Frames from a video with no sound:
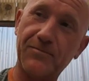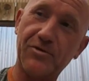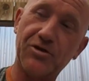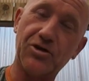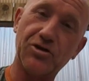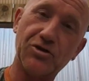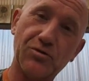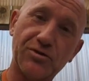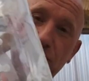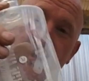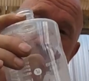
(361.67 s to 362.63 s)
They don't
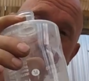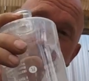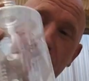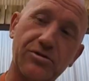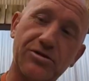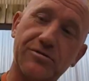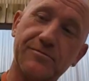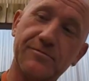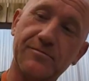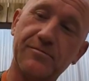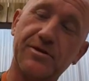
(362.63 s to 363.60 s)
use these bottles
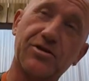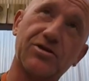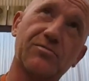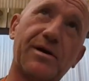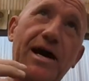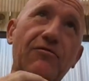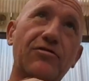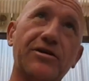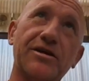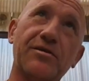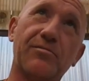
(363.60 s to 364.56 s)
because
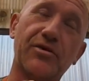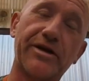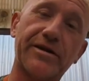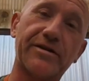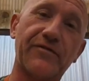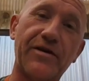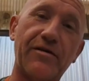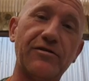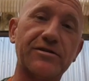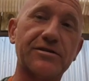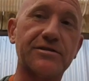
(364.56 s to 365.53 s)
apparently they break the
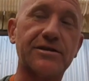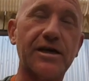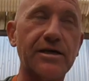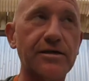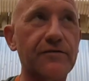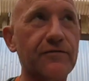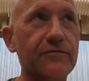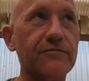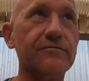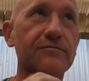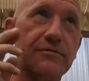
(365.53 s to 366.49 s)
ferret's teeth
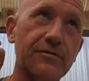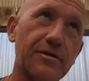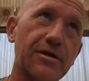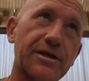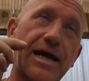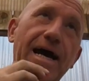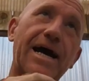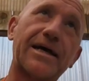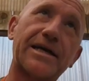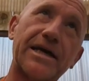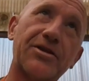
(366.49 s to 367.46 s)
and
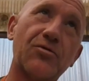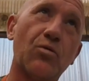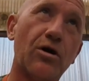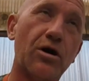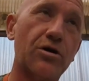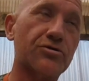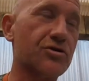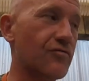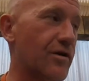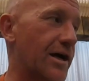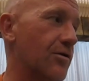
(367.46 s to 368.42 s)
can't get the
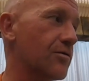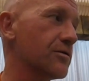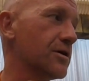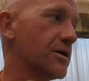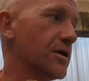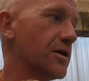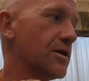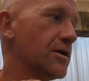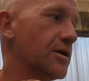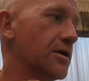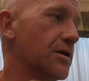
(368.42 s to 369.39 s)
water out.
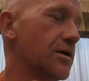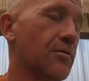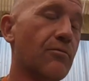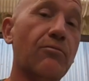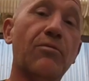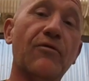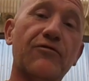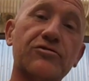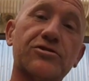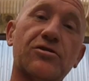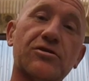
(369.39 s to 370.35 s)
But for
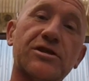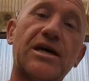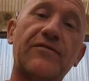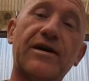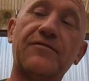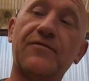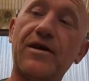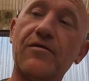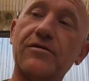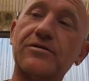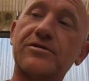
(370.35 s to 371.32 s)
as long as I've had
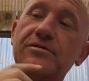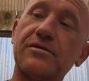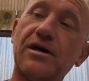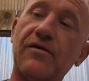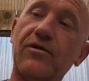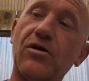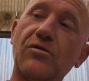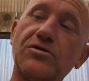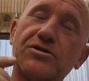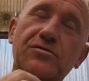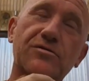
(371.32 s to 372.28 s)
ferrets, I've
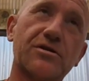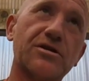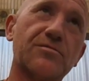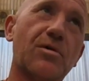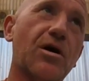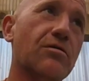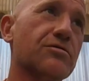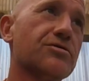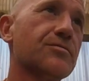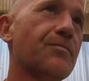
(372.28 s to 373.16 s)
always used these bottles.